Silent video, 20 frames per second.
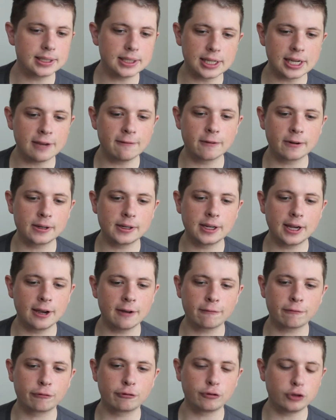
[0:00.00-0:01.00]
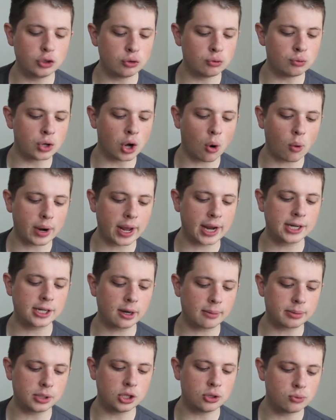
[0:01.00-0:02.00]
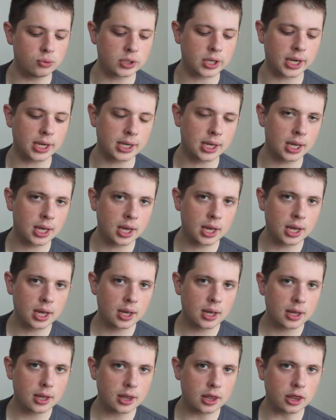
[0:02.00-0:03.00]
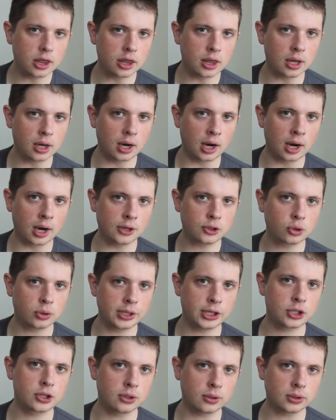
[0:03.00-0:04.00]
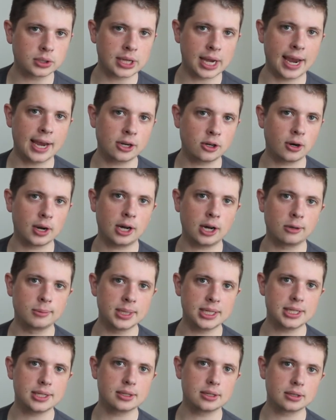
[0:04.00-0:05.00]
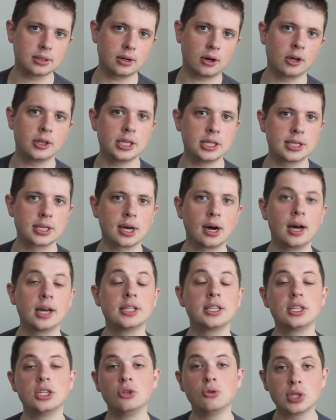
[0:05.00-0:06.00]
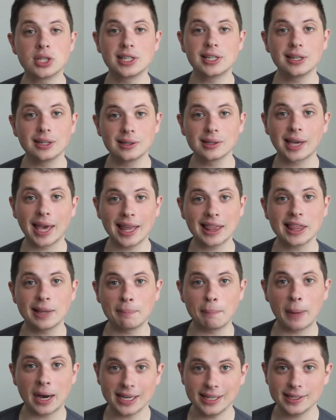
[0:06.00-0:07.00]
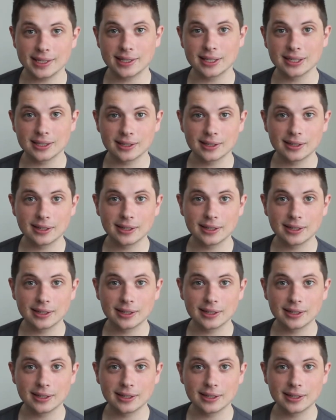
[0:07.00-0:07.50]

even if you don't end up using the traditional tanker helmets on these guys, you still get the mics